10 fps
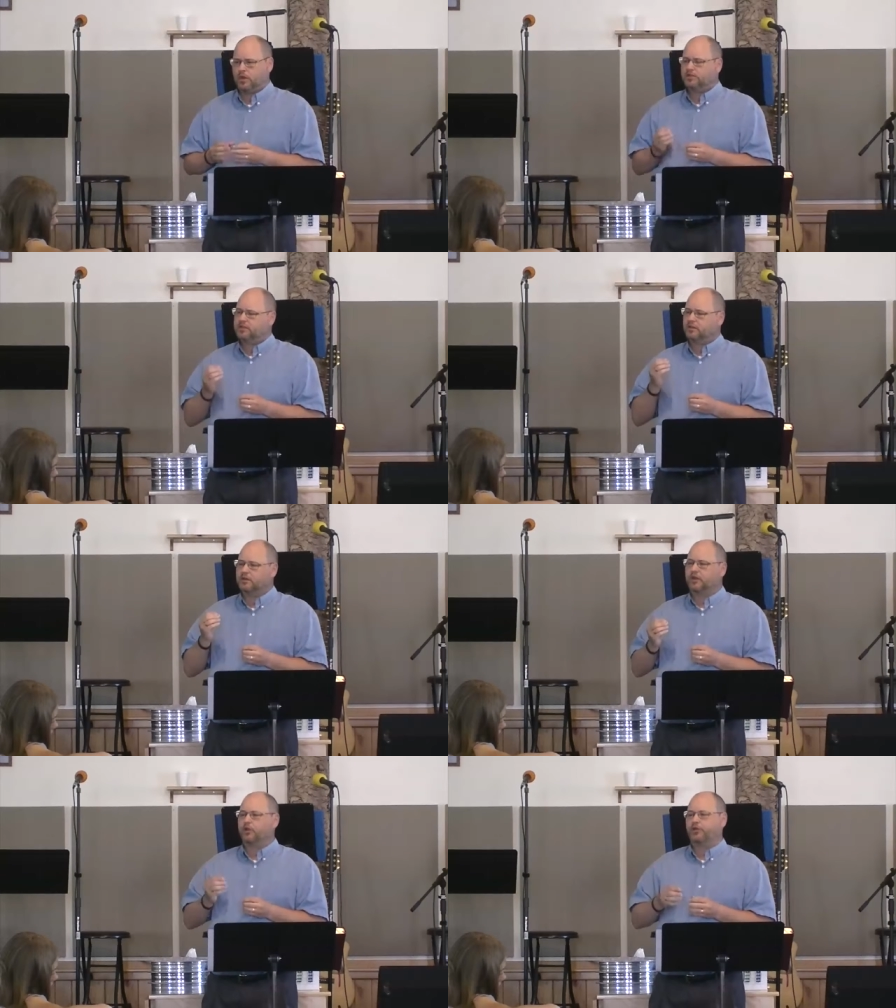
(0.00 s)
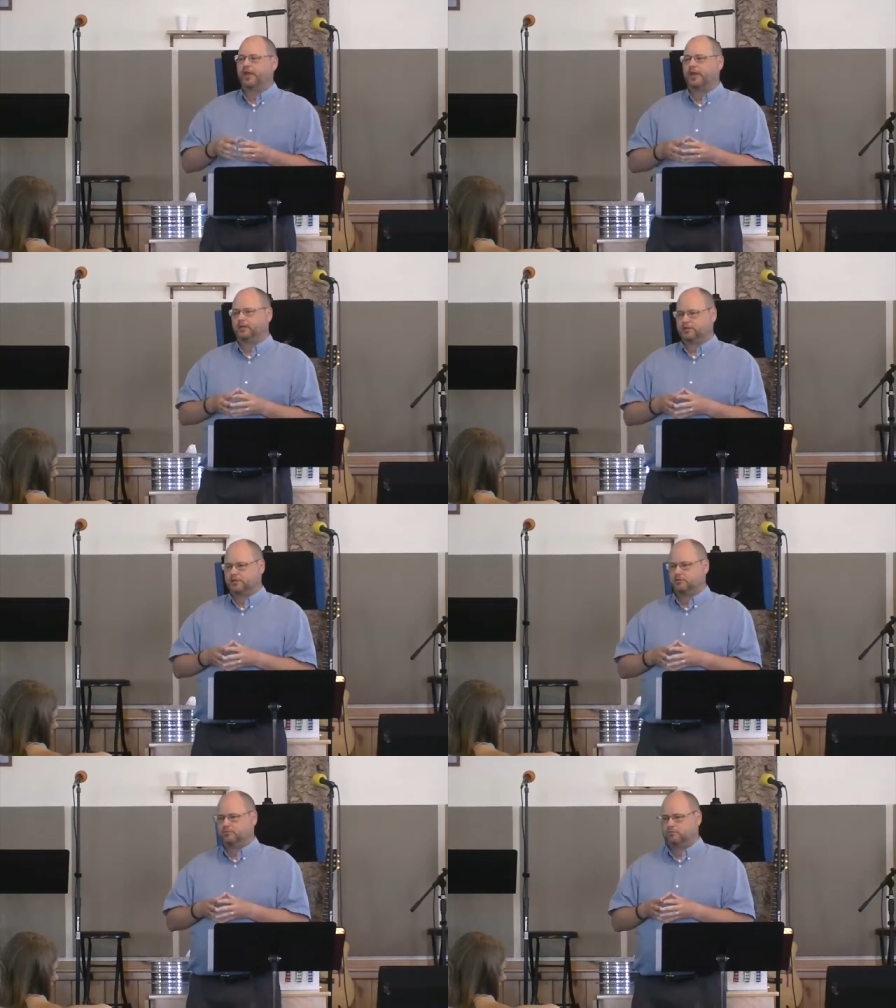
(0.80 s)
It's in the little
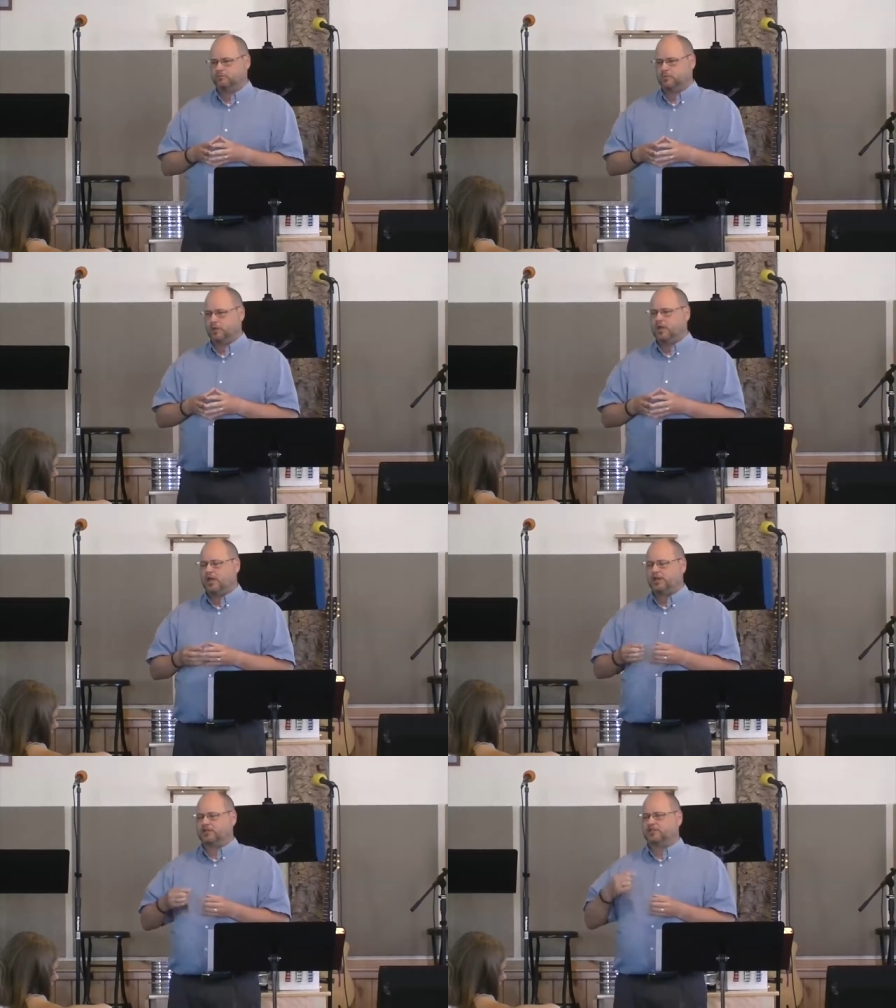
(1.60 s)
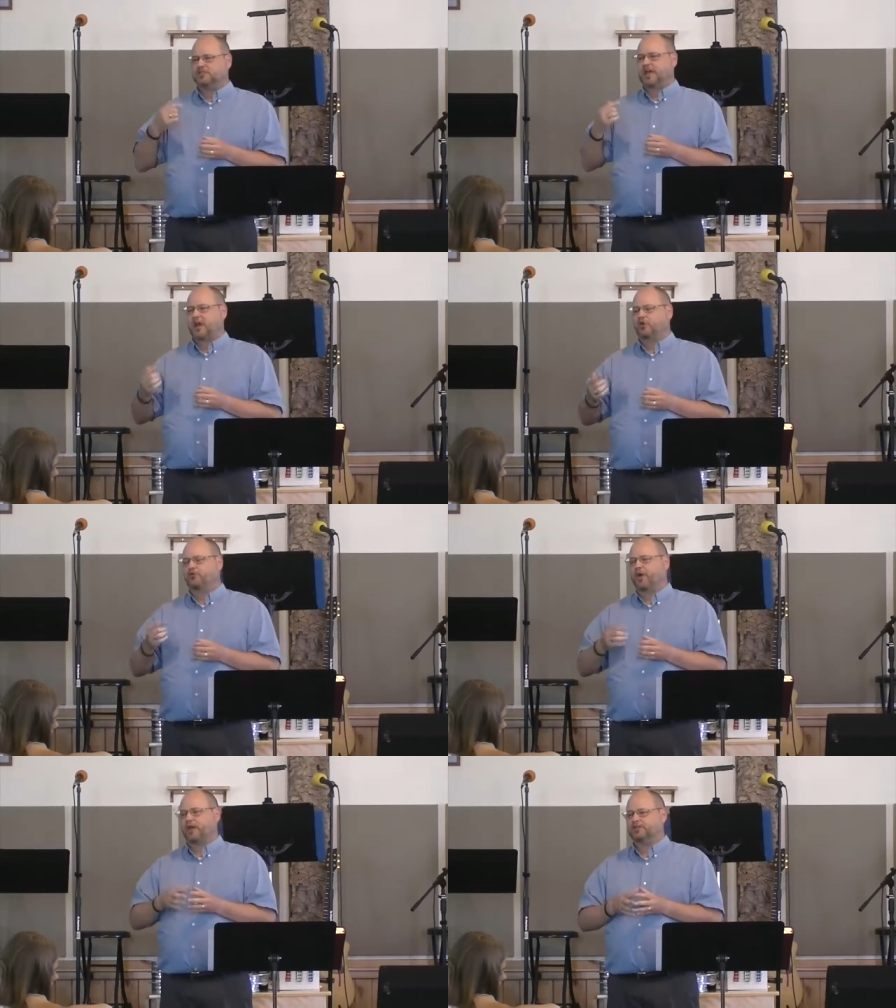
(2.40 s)
things. It's in
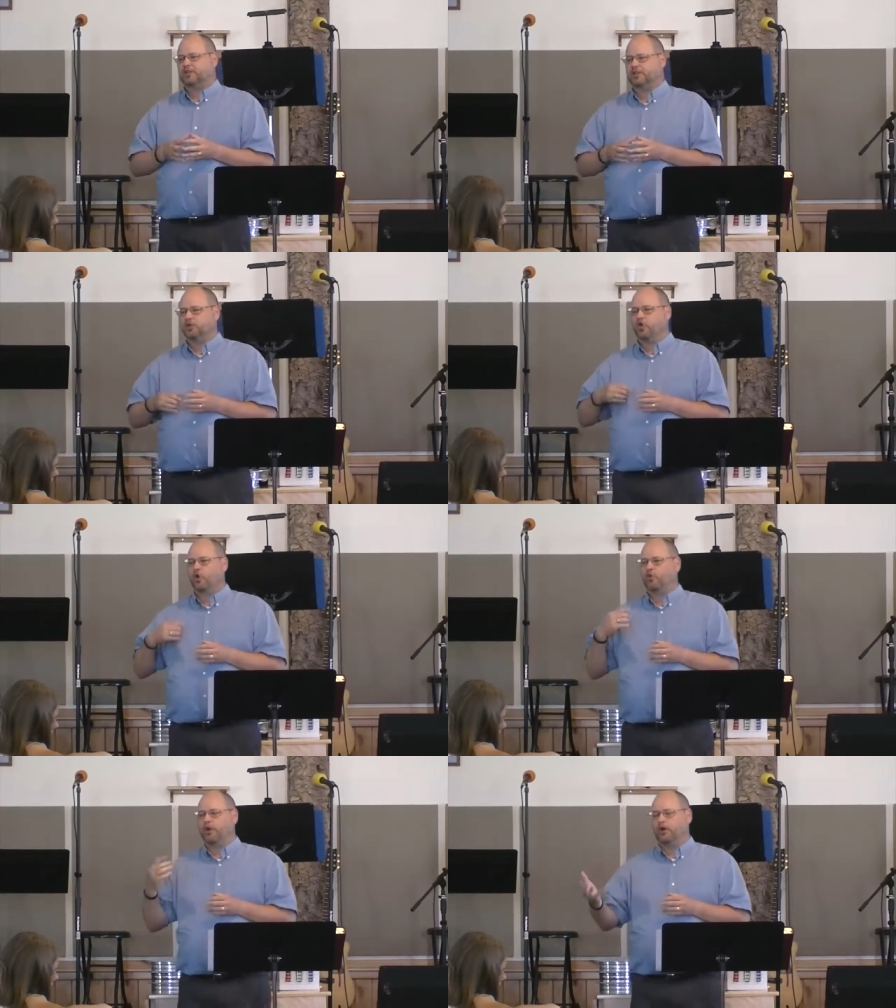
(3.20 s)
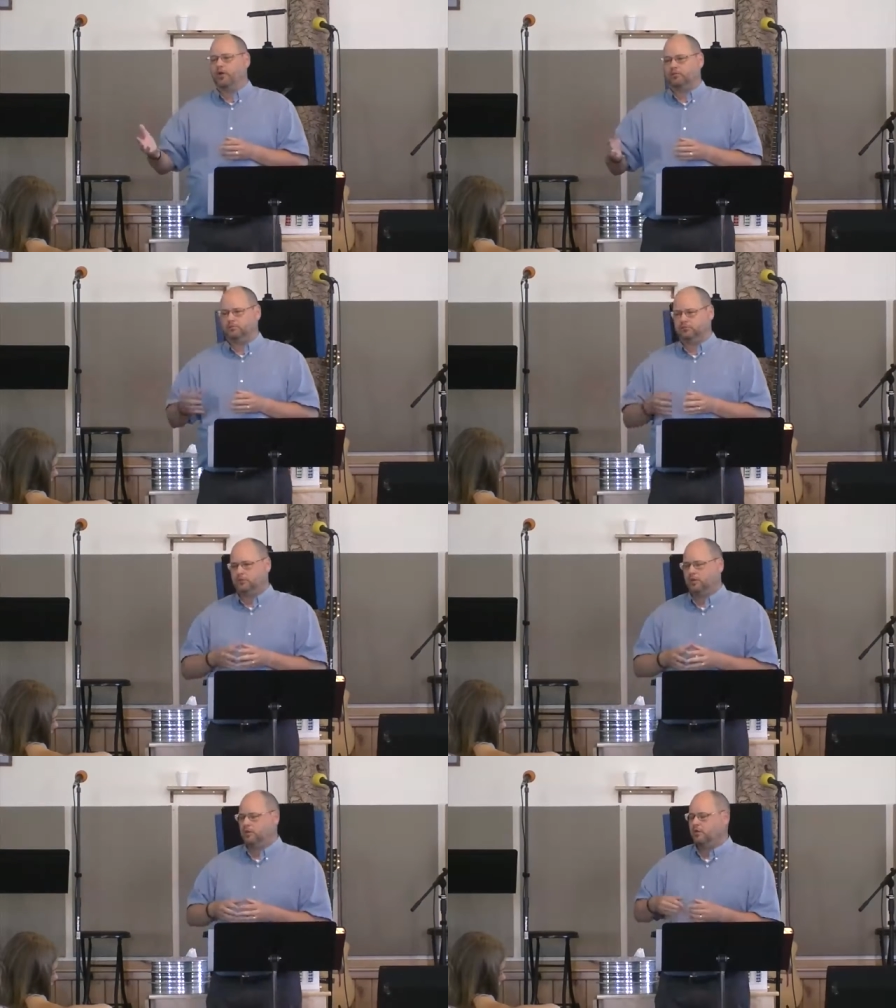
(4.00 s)
sacrificing your will,
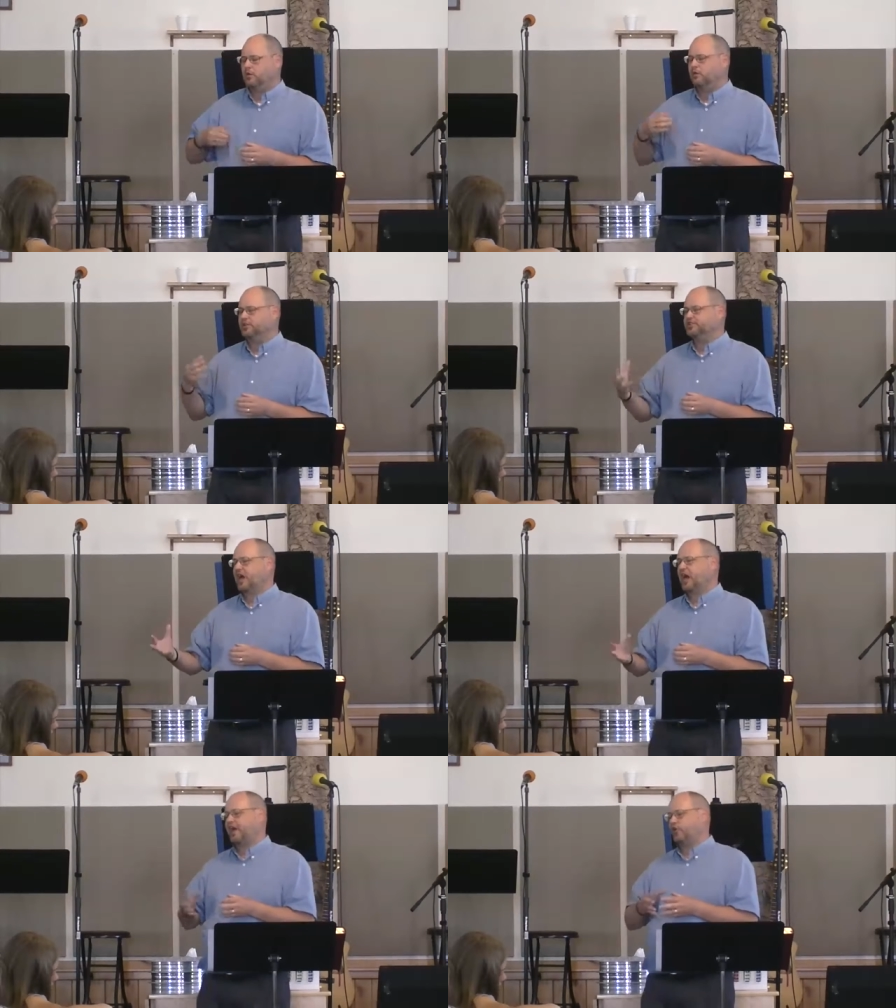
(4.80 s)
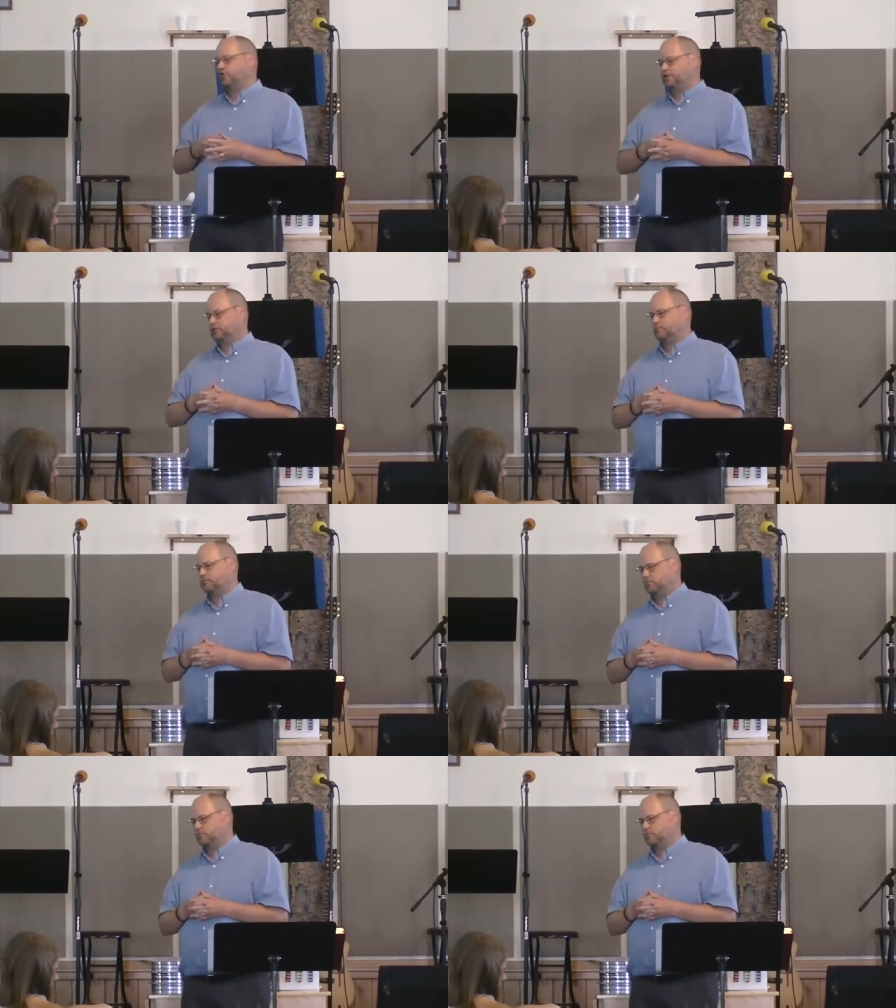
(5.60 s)
your desires,